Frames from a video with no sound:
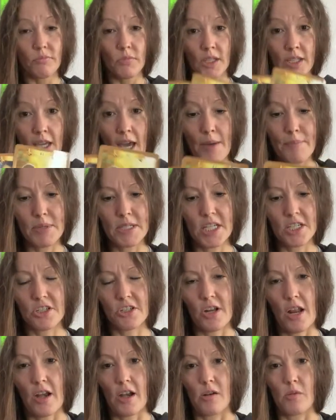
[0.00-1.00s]

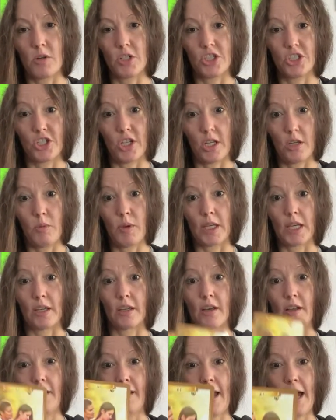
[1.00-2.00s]
competition energy, we can
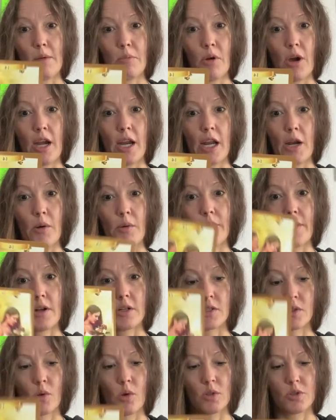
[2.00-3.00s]
collaborate here with our
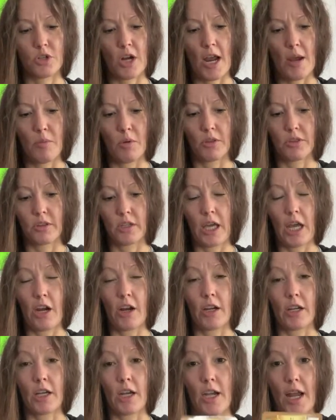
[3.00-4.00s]
soul tribe, with
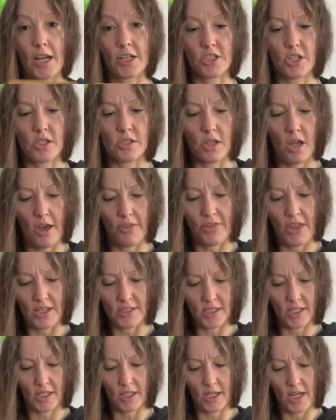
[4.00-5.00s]
caring connections,
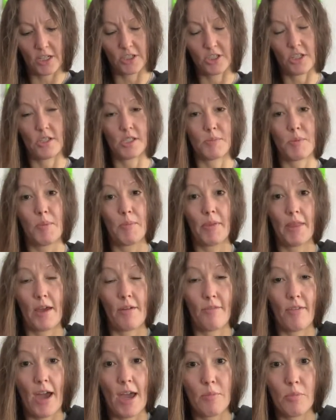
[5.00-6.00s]
authentic connections, people
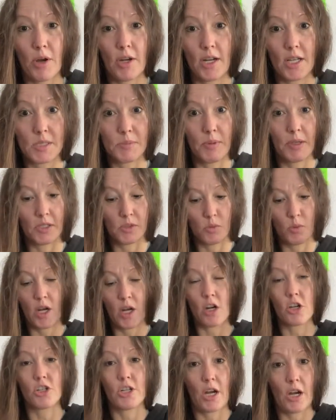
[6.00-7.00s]
that vibrate us because we
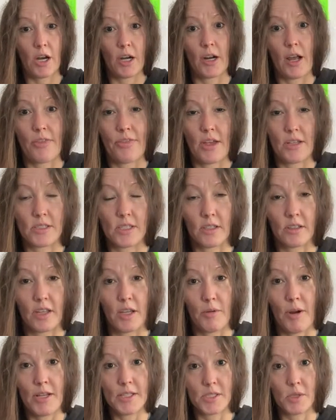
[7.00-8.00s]
are sharing
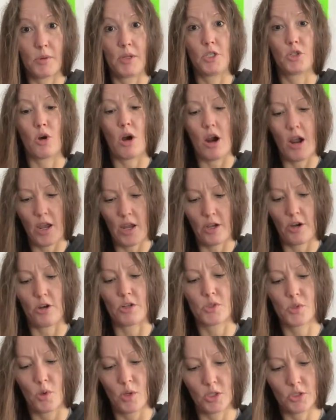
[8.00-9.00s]
authentically, right? So we draw in our
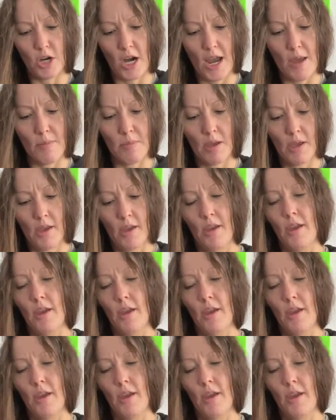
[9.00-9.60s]
soul tribe.